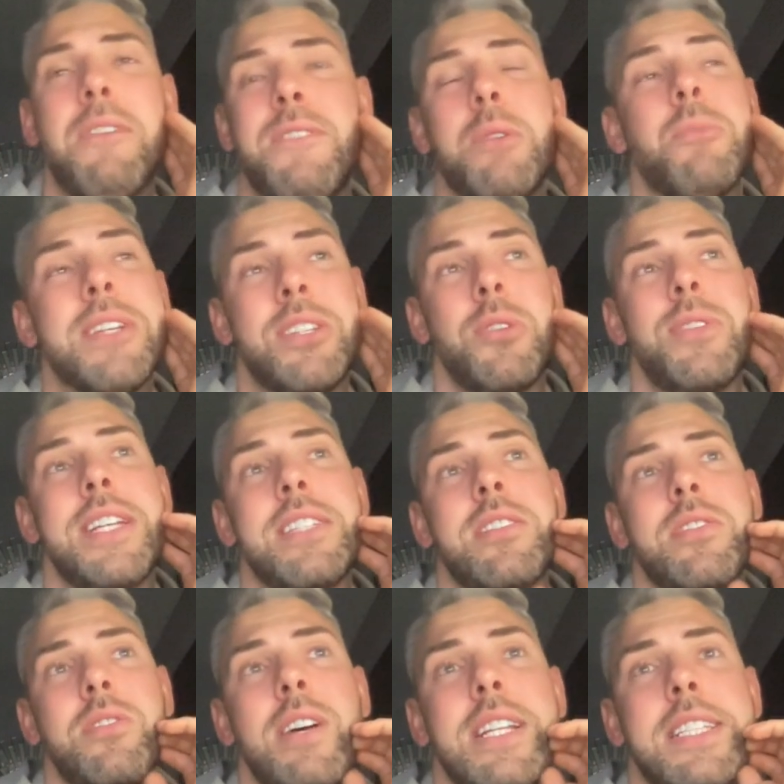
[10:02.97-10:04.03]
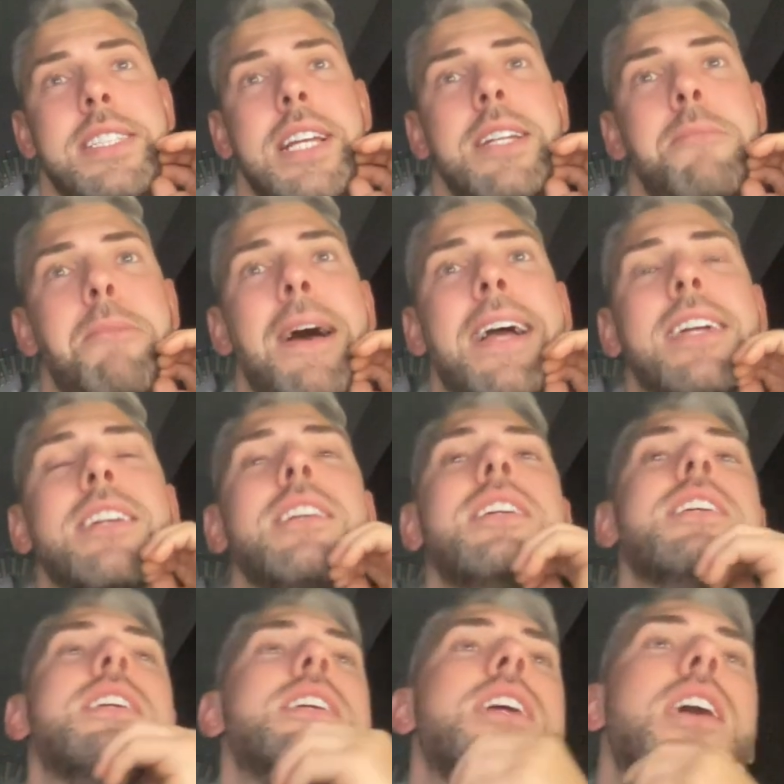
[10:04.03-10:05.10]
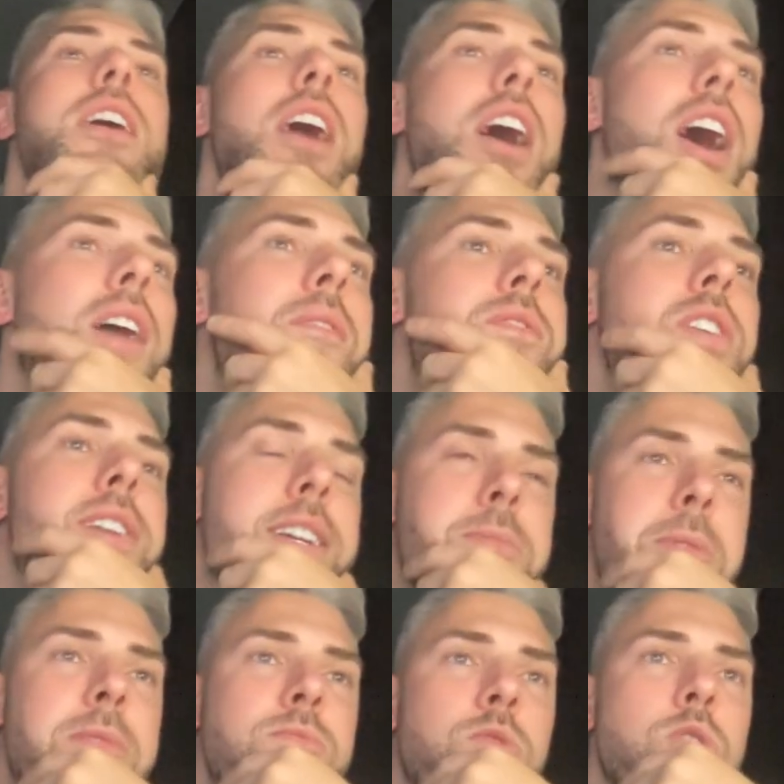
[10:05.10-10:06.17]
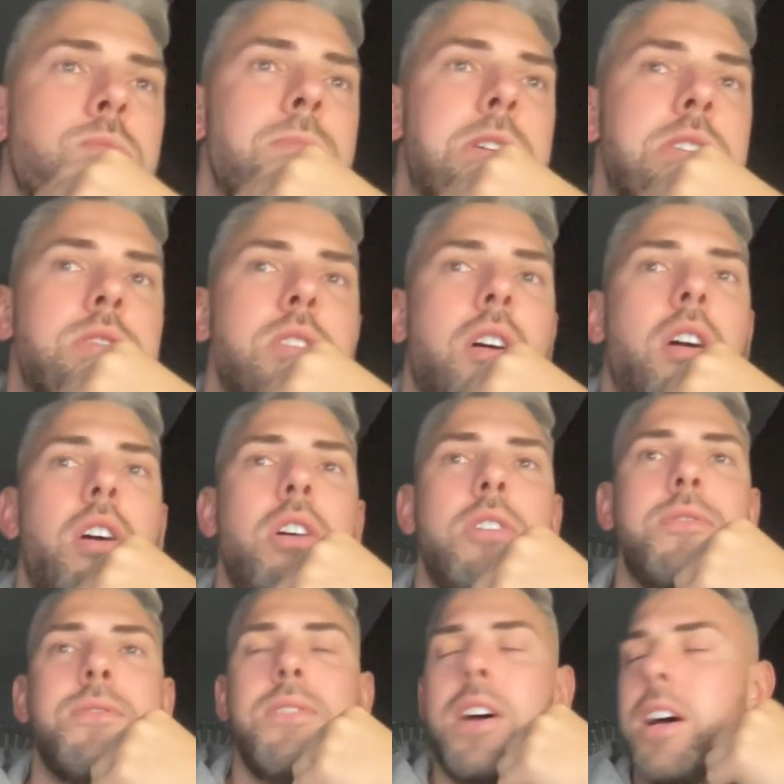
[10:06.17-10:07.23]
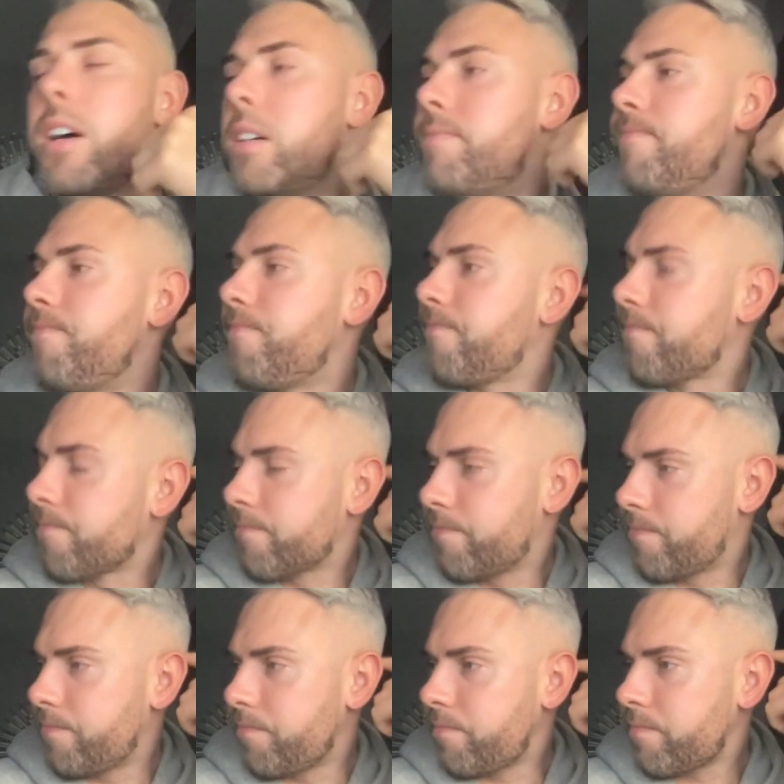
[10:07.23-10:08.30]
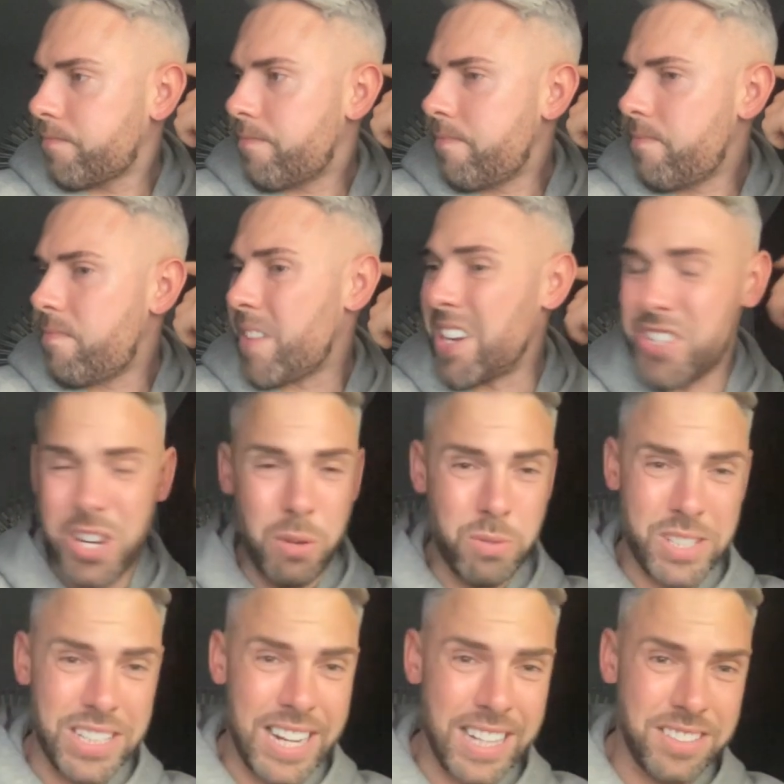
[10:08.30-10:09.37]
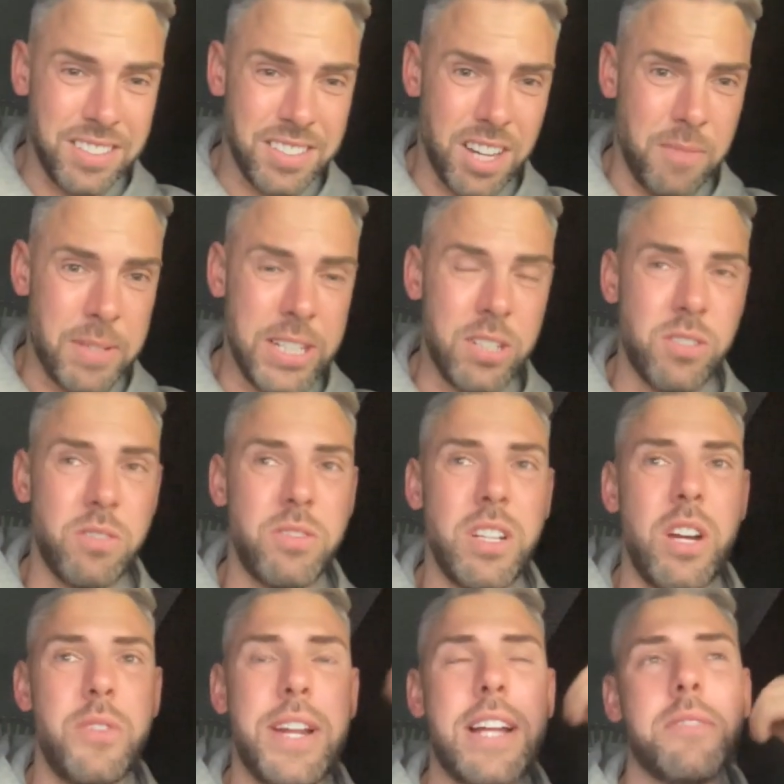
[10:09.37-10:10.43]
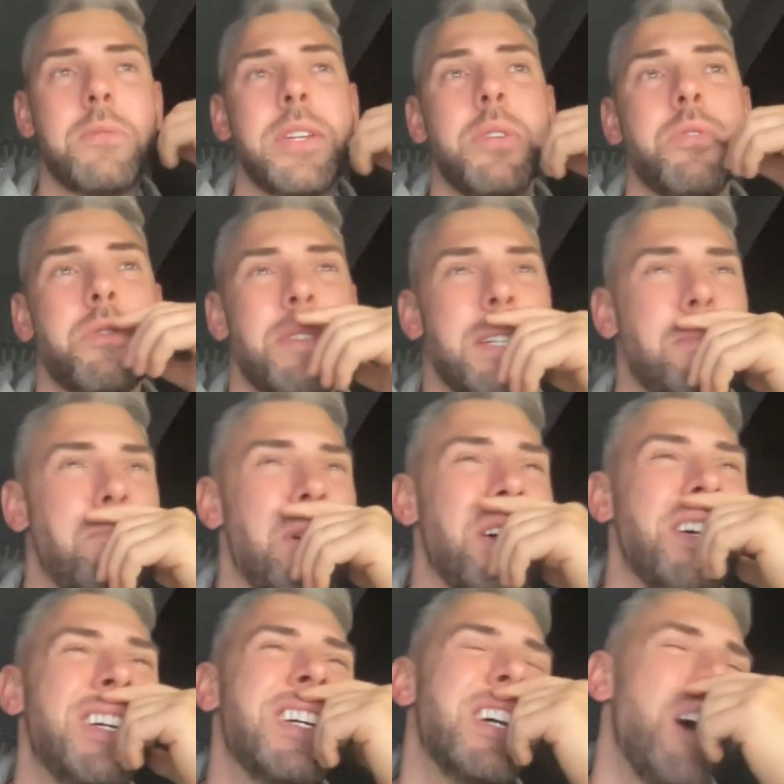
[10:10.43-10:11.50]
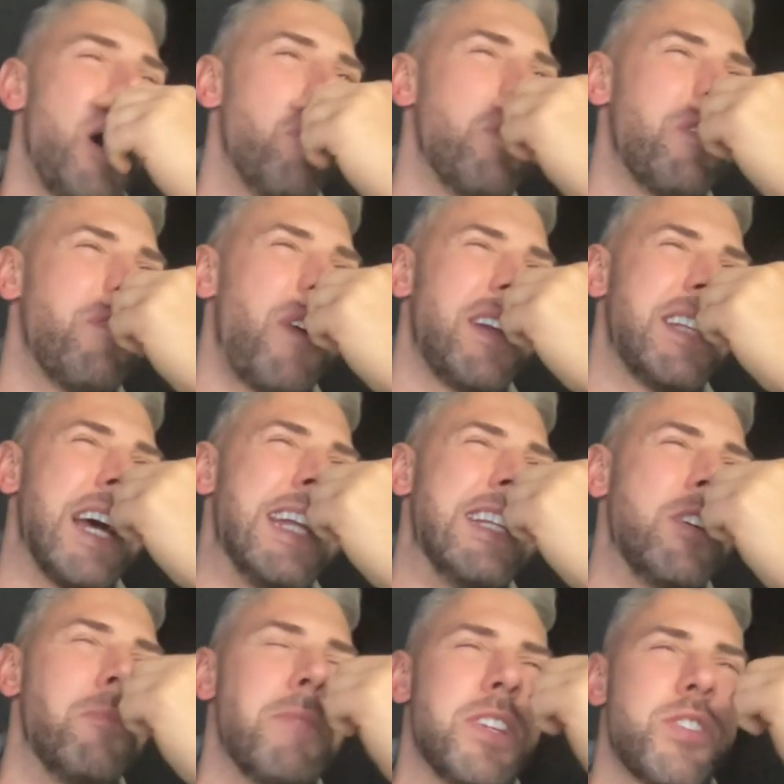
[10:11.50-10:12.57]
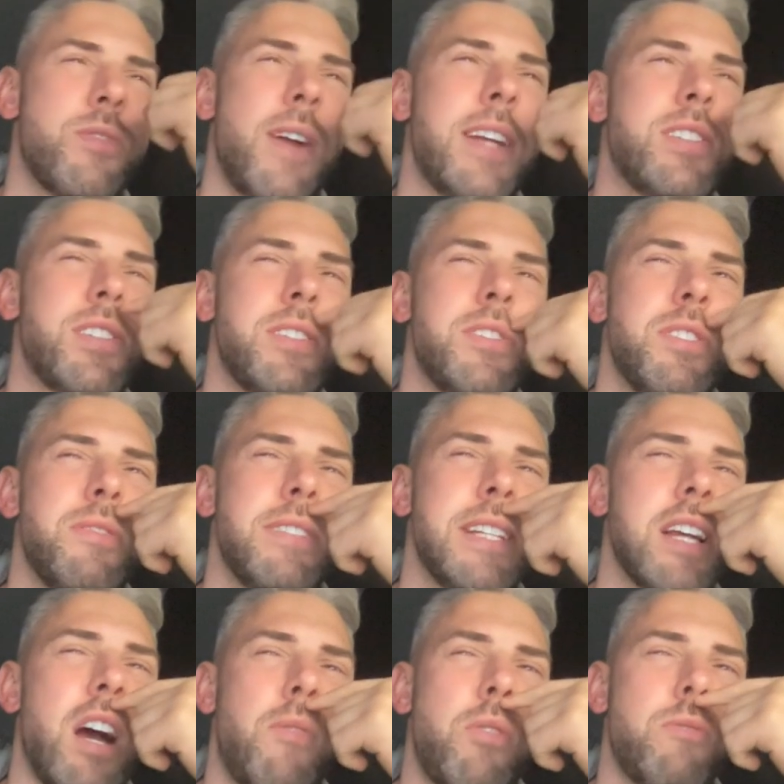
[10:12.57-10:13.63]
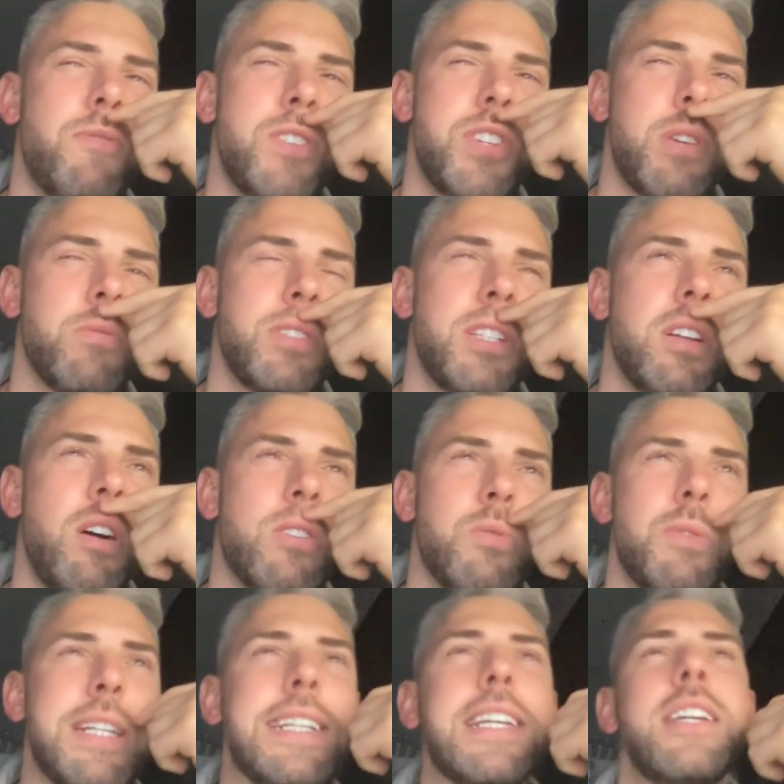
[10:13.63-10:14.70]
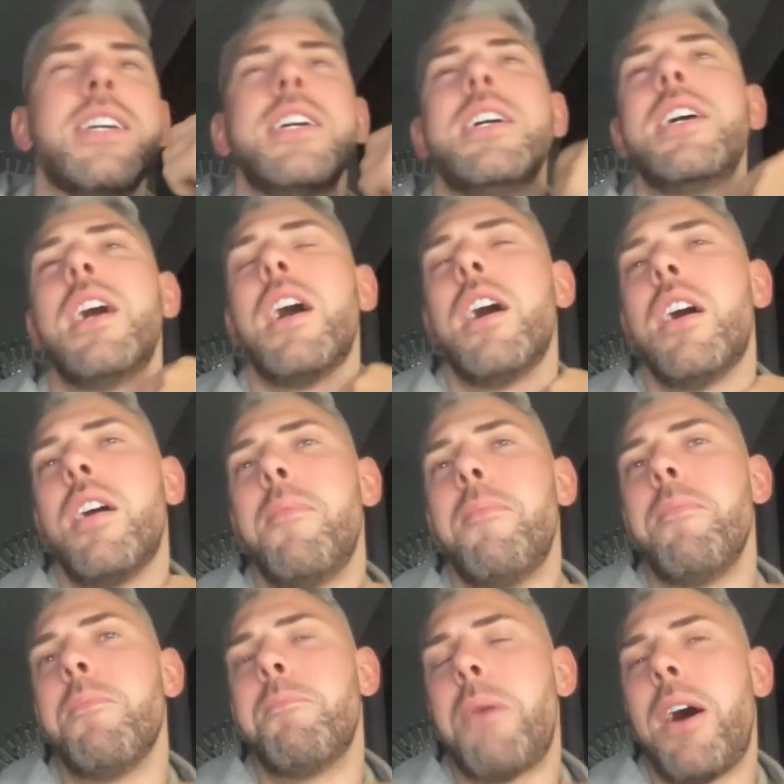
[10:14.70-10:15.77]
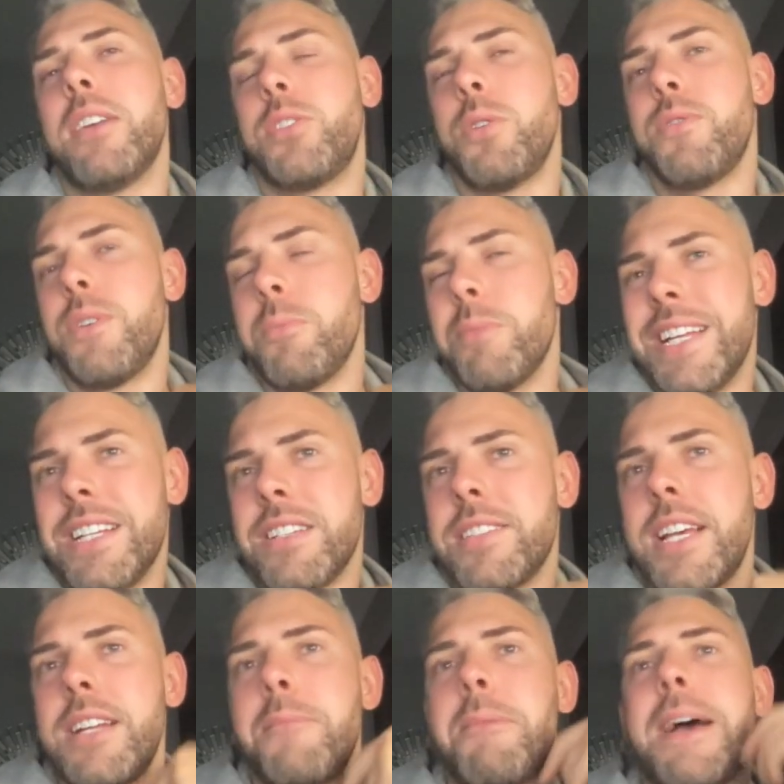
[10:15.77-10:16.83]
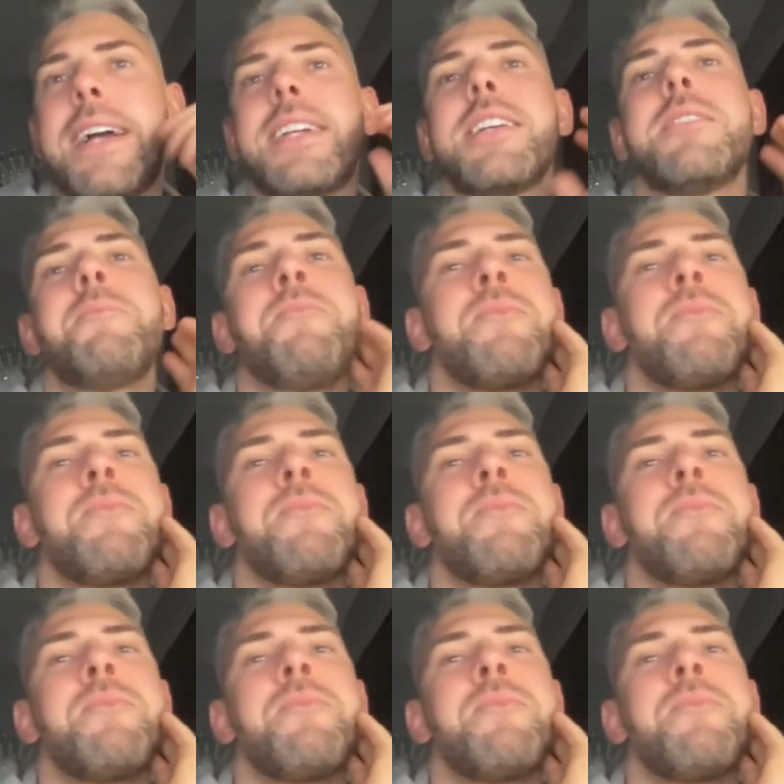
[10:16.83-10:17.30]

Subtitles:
I think we do need to sign a centre back. There has been rumours of a Chelsea lad coming in on loan, Adam Gilchrist, but I would find that a little bit strange considering he come on for Chelsea last week. But I do think we need a centre back.